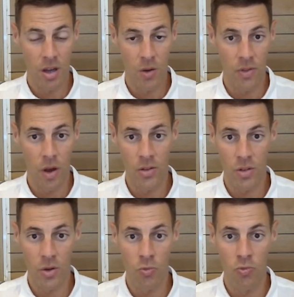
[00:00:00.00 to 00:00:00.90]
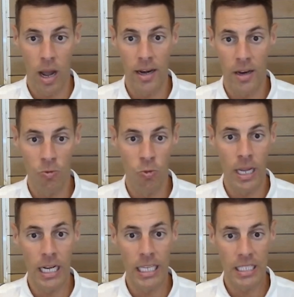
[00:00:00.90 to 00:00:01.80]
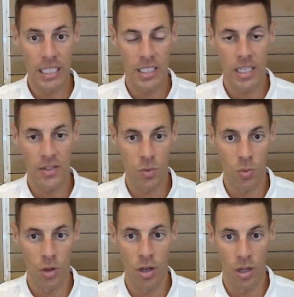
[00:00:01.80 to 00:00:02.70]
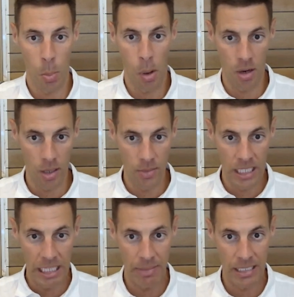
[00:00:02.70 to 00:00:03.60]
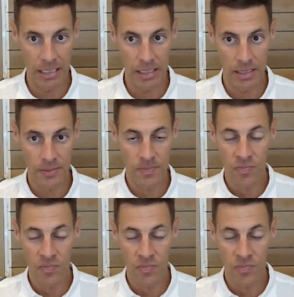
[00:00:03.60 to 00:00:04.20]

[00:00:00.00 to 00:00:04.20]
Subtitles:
of those who run really successful learning programs in their business.